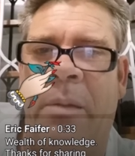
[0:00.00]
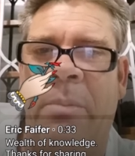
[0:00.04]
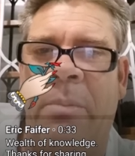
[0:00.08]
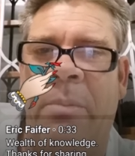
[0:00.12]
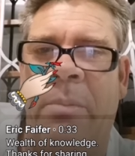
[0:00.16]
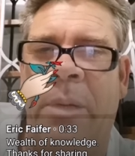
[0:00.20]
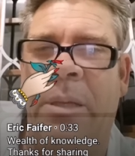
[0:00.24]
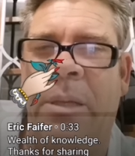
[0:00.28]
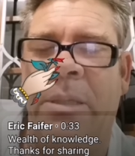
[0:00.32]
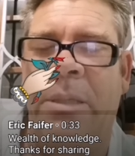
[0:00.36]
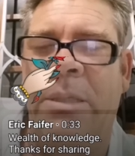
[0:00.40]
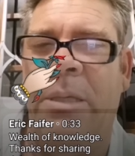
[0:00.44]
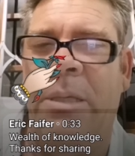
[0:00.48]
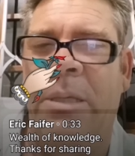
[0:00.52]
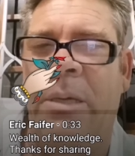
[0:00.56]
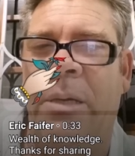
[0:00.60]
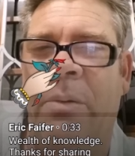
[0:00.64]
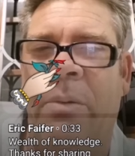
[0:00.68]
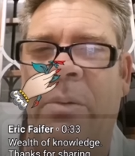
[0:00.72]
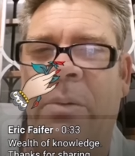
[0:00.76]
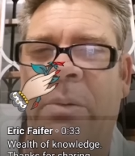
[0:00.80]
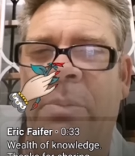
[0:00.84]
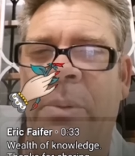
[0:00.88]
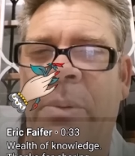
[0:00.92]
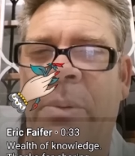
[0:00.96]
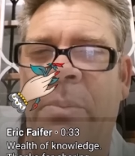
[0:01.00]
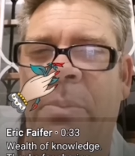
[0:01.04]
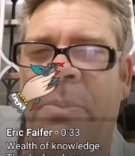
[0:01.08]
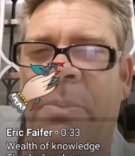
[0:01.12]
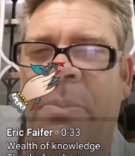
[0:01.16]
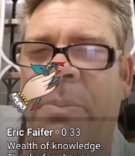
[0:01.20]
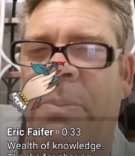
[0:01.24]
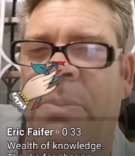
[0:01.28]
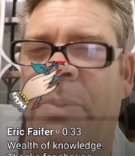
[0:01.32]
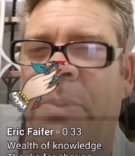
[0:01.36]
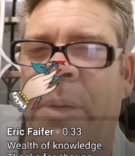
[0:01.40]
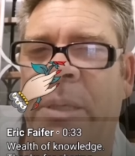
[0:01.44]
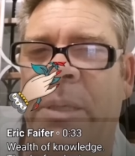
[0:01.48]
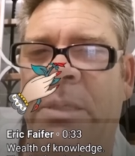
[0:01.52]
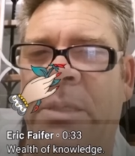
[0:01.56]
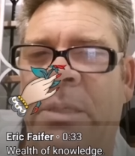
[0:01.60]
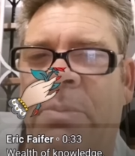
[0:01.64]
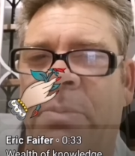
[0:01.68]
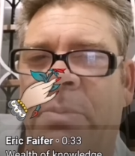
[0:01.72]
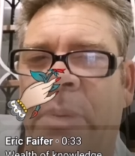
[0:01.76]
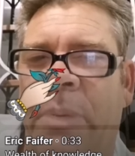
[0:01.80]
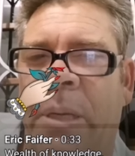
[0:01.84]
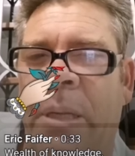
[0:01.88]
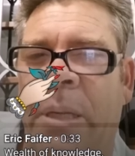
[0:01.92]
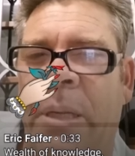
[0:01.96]
I mean, this year we've been
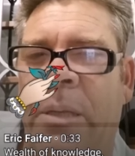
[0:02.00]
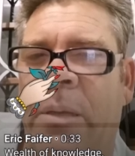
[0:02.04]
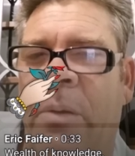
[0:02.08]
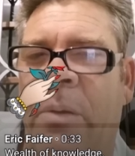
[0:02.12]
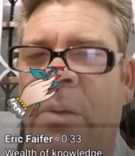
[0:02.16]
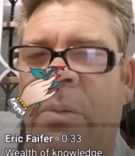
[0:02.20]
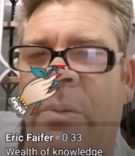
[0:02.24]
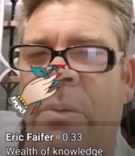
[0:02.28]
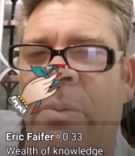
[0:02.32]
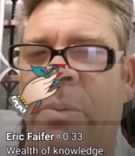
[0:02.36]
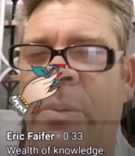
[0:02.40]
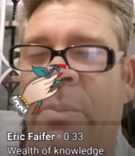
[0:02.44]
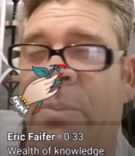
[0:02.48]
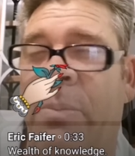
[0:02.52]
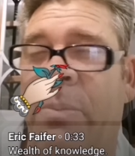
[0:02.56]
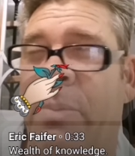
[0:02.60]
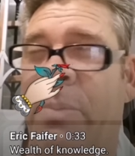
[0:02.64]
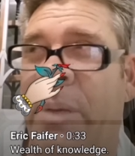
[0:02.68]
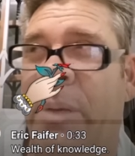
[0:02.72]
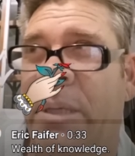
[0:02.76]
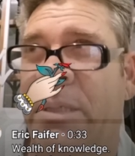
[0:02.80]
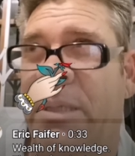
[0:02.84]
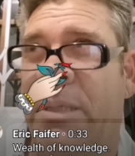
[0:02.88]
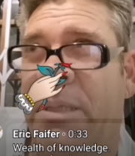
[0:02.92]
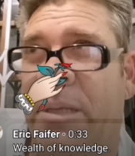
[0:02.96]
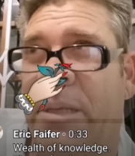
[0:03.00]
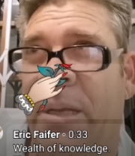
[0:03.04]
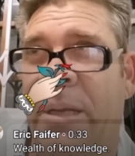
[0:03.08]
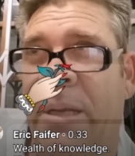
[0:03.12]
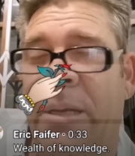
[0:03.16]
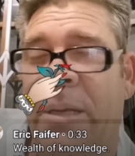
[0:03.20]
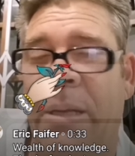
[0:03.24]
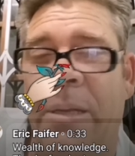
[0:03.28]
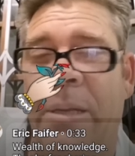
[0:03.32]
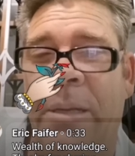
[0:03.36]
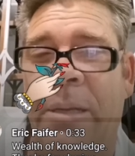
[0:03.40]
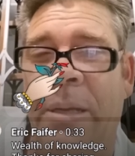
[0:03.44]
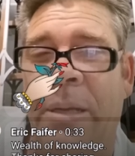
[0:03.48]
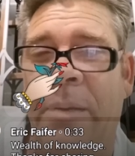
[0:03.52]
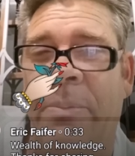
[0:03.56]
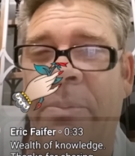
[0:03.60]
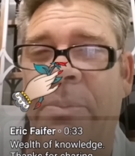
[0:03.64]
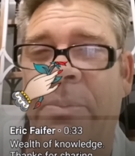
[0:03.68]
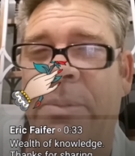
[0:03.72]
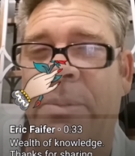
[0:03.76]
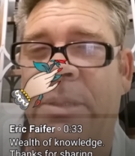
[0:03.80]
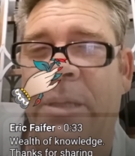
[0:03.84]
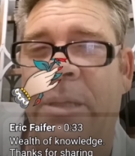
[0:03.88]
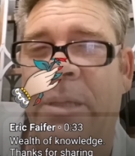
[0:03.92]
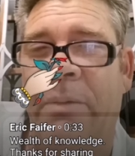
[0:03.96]
pest Belito, we've been pest in a deep
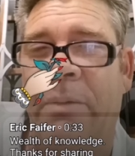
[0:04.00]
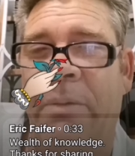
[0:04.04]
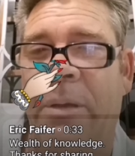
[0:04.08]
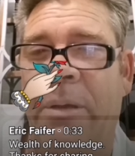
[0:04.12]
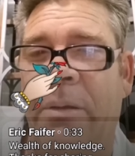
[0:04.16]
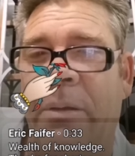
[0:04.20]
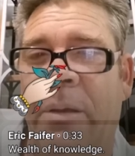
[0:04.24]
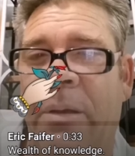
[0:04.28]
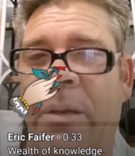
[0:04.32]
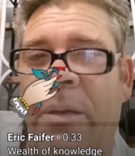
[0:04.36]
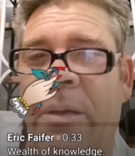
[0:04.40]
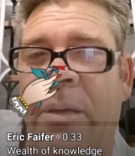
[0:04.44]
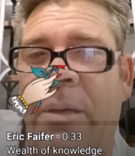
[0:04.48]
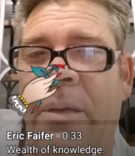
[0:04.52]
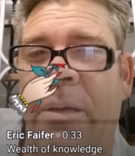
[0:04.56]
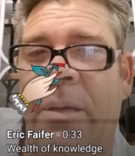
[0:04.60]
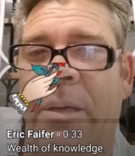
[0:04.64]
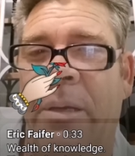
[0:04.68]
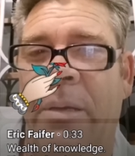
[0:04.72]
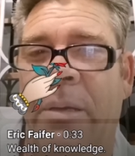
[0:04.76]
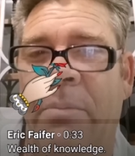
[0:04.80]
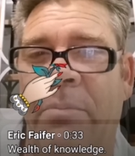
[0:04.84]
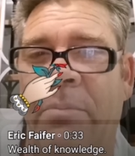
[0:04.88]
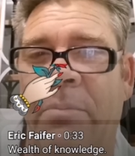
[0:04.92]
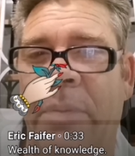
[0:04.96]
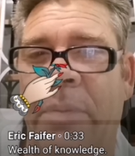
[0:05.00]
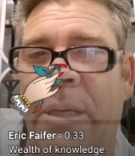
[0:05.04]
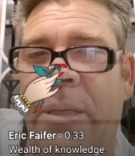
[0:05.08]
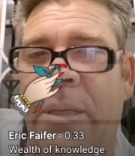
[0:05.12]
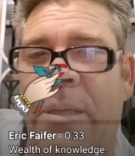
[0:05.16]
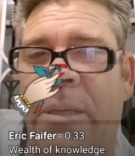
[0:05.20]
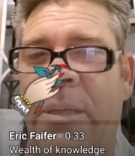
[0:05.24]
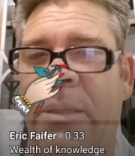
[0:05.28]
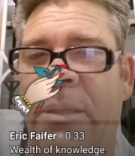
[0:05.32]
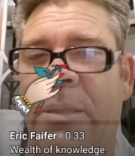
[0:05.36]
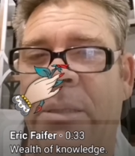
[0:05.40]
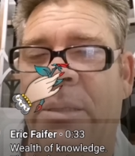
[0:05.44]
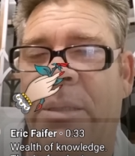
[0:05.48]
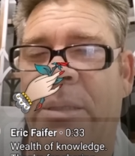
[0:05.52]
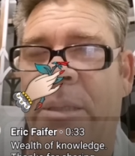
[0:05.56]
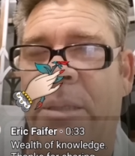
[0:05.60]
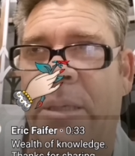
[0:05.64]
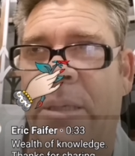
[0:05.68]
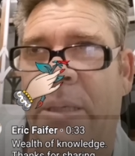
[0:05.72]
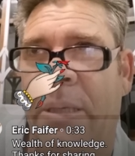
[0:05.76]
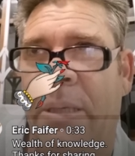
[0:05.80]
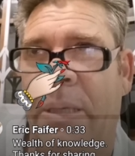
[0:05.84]
70 meters